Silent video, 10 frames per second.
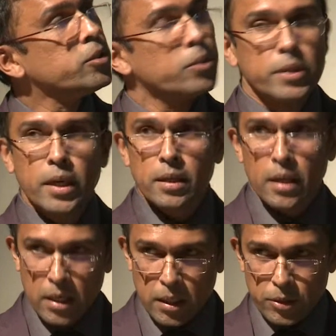So you can
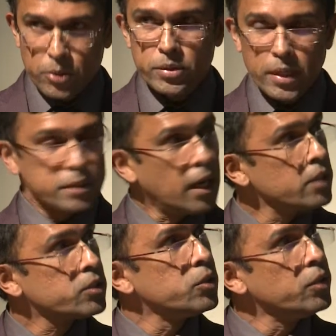use that
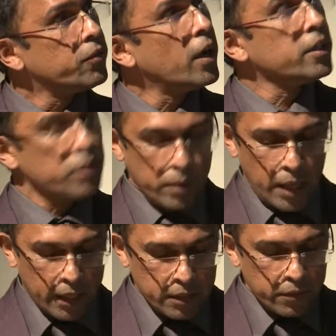task to define your
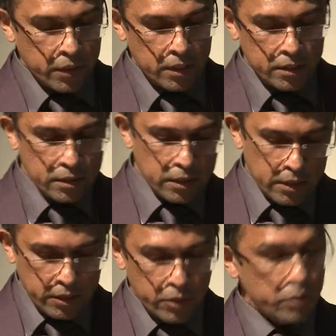activities,
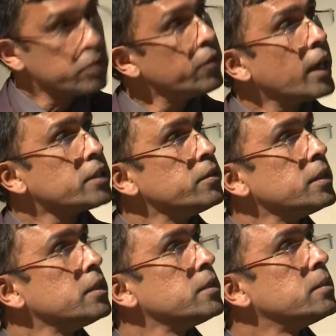sequence of
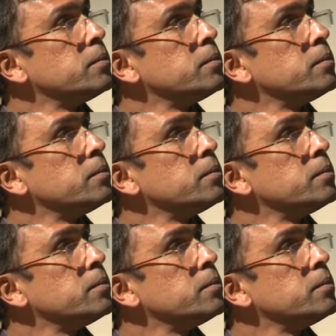activities.